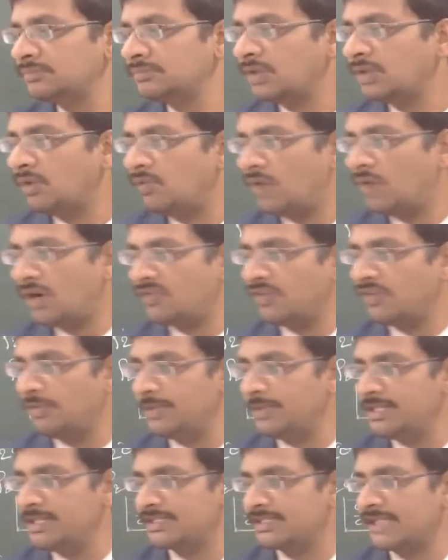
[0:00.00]
What will be
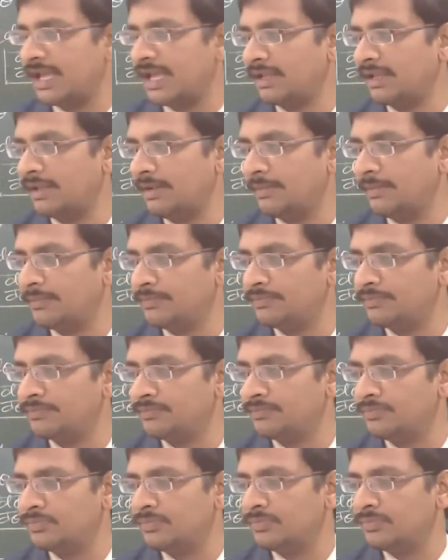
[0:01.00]
this angle?
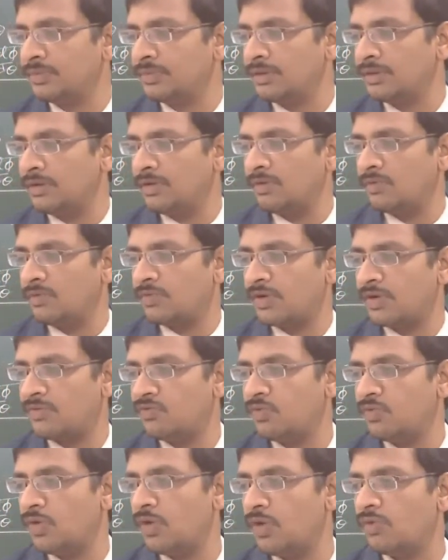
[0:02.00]

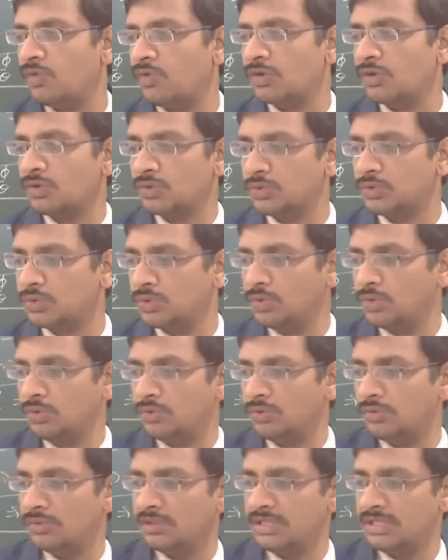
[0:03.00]
From OO2
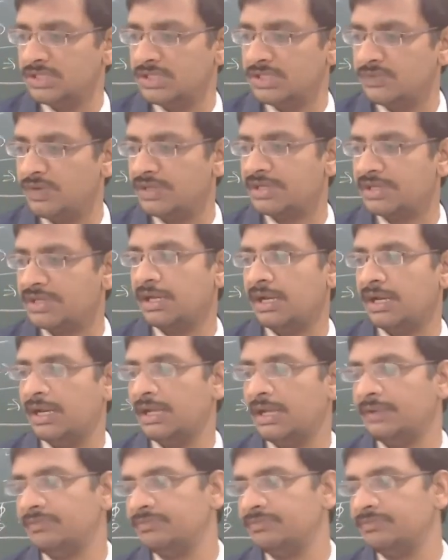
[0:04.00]
to this vertical line.